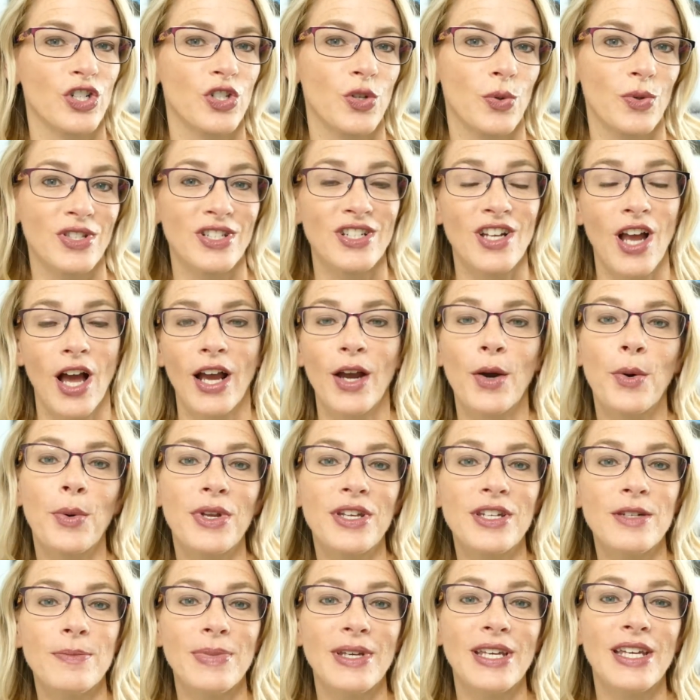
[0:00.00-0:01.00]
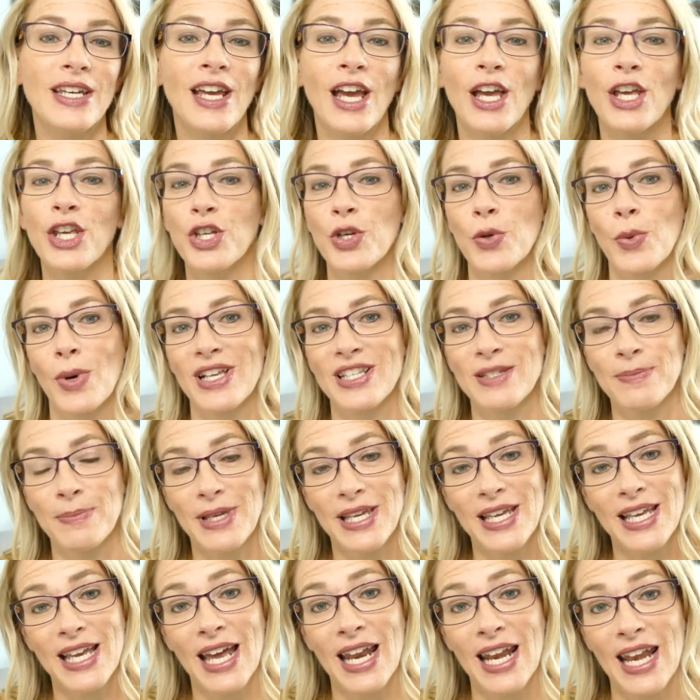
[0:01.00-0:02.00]
So it's not going to be a
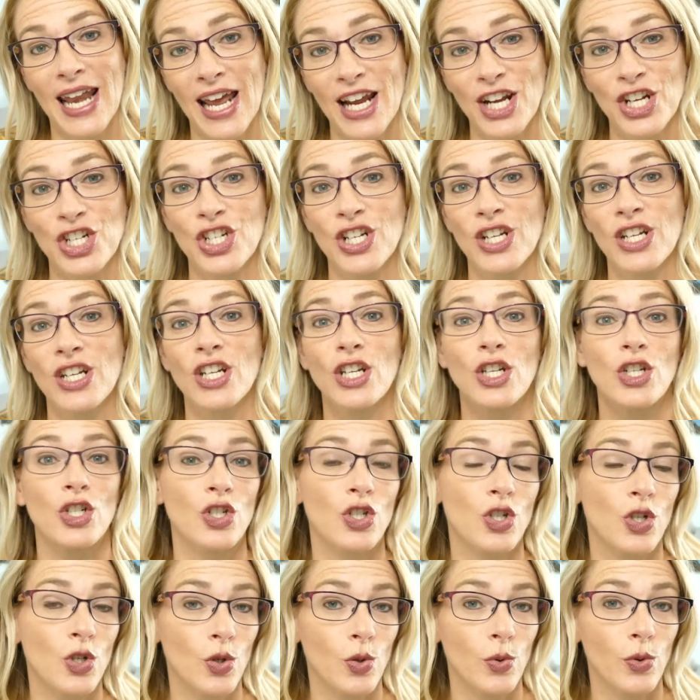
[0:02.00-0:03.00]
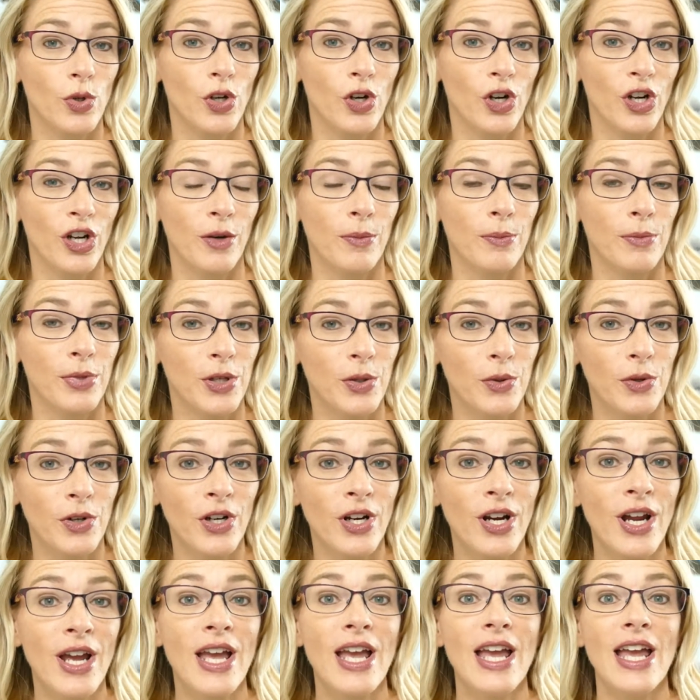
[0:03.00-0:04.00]
USB connection to your computer.